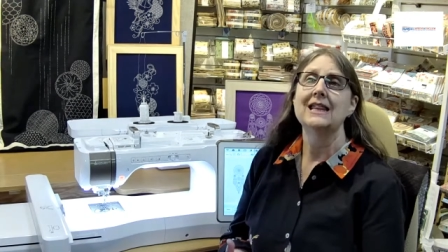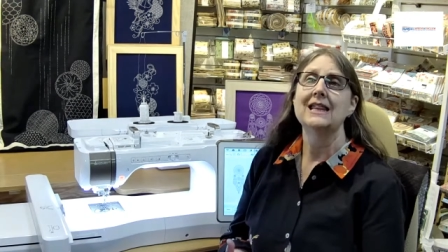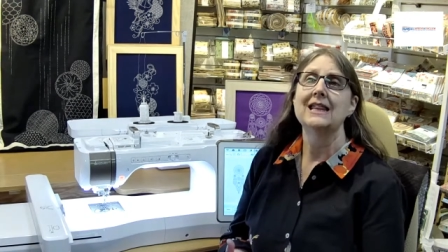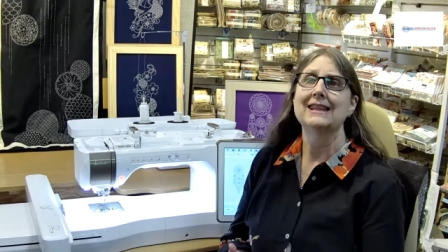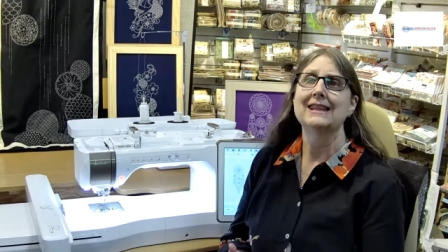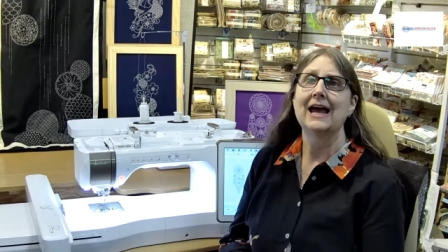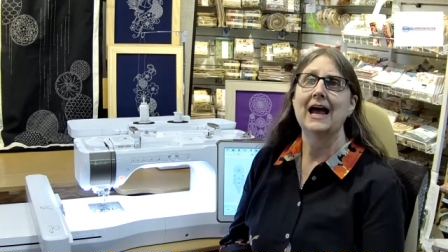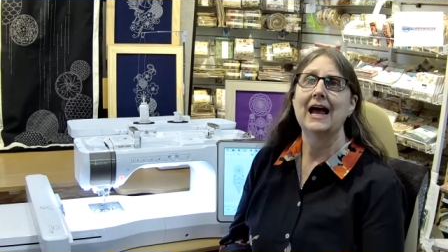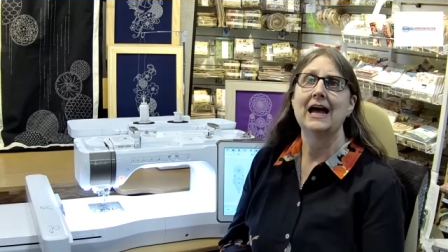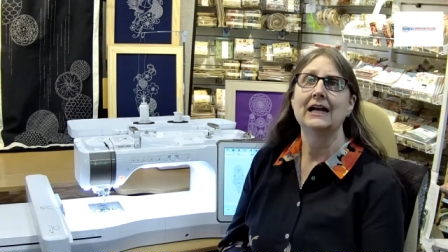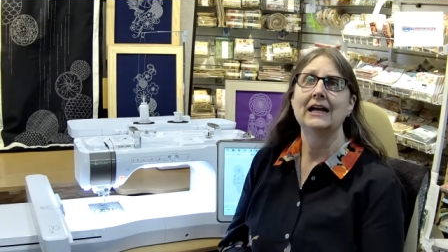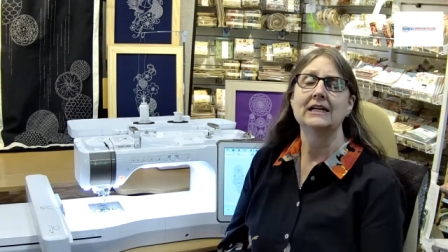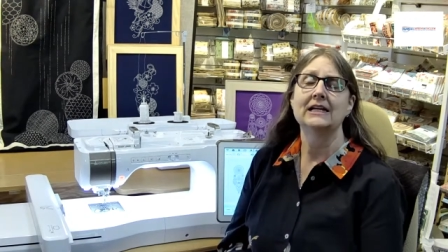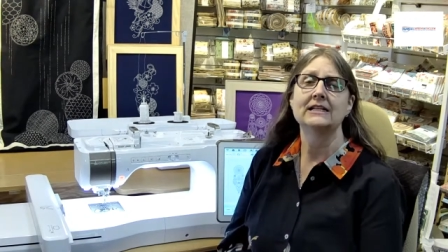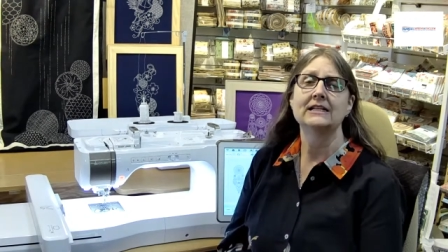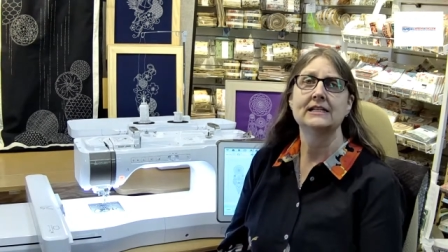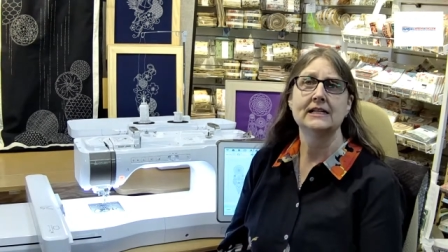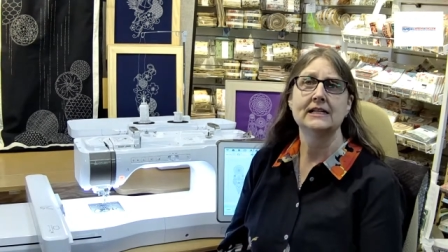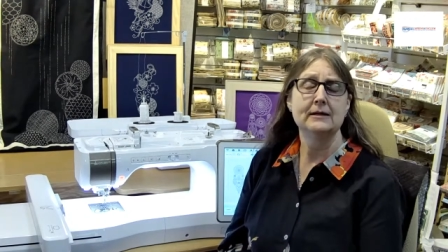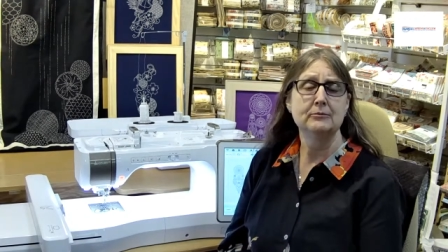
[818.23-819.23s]
that
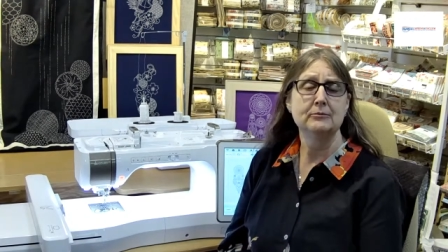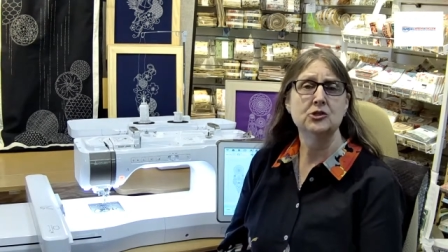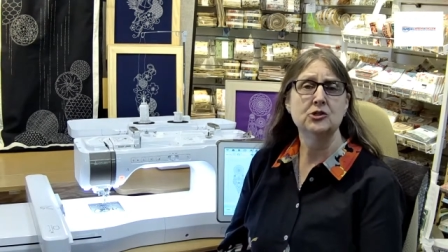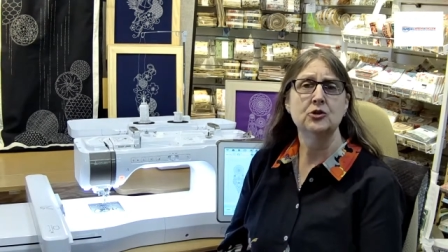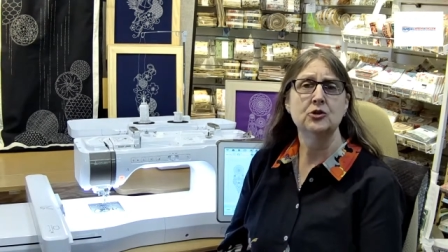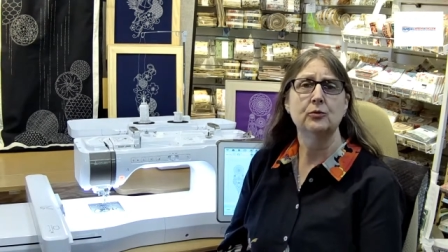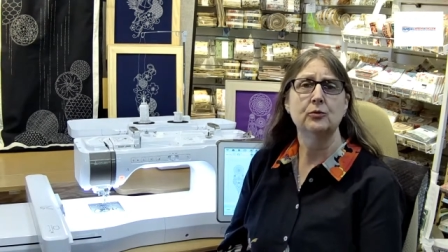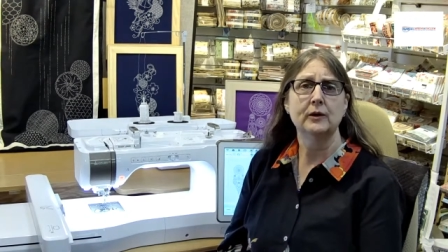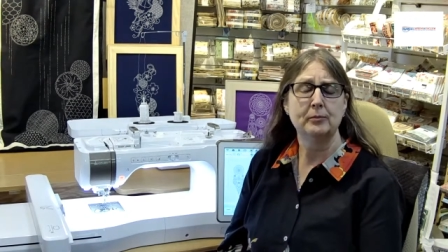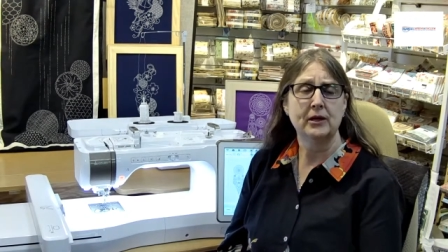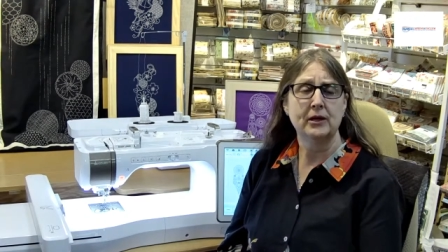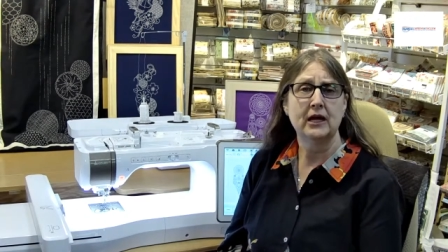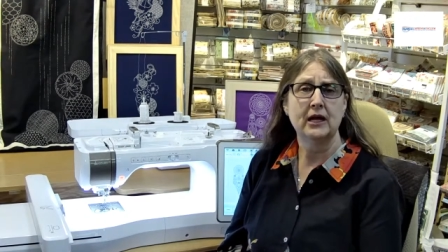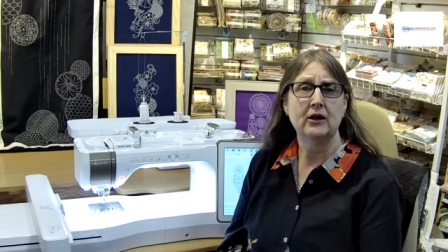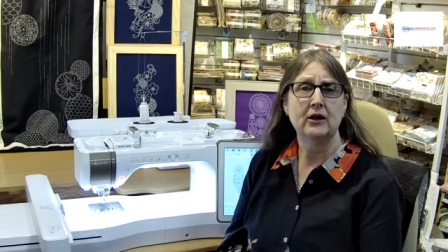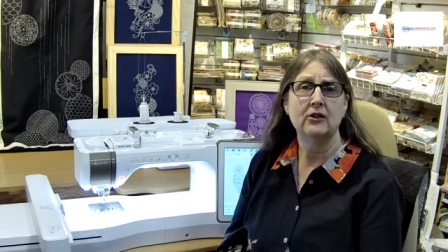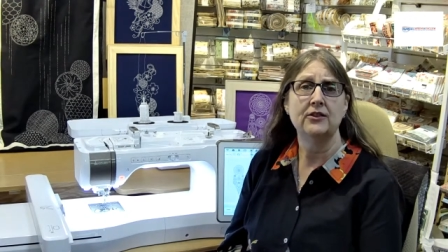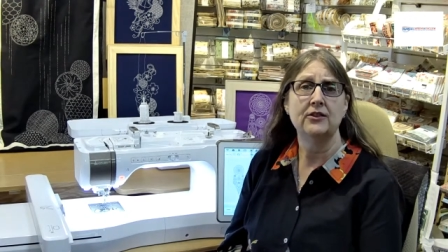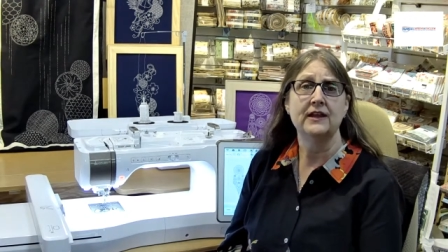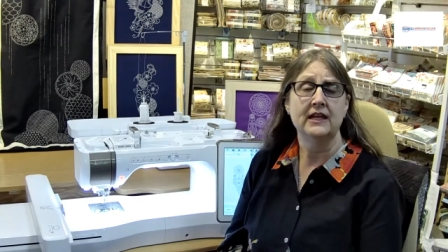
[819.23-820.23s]
seemed to
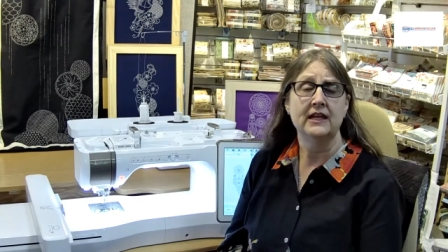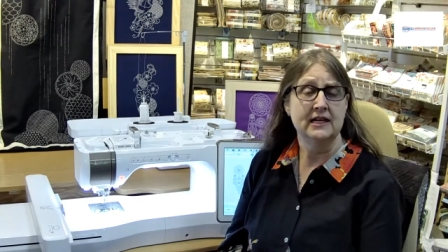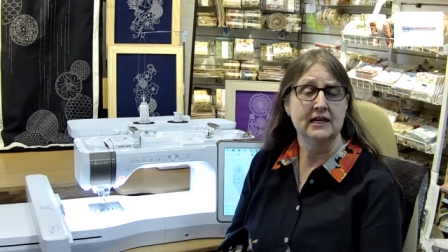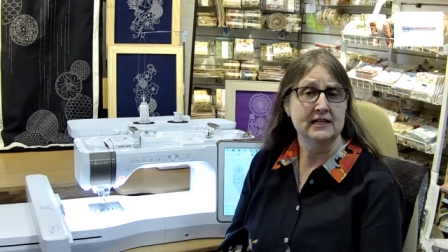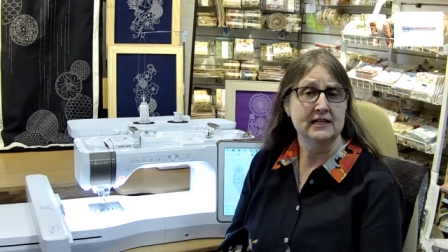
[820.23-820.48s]
repel the